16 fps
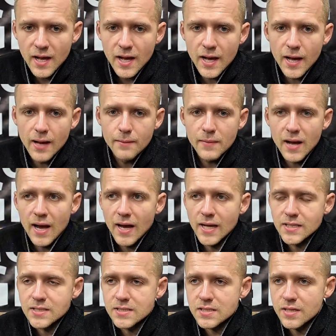
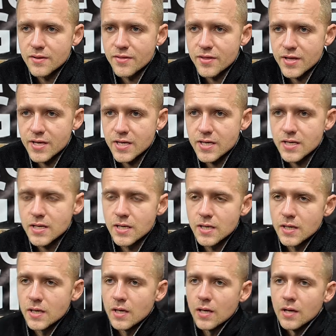And the
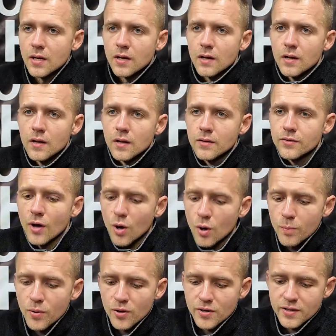
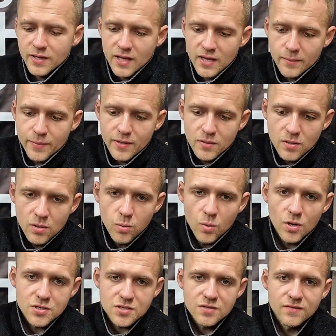whole point of the KingPin
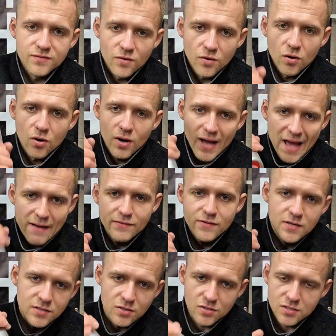was for
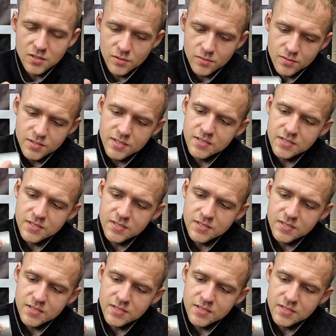heavy adductor loadings.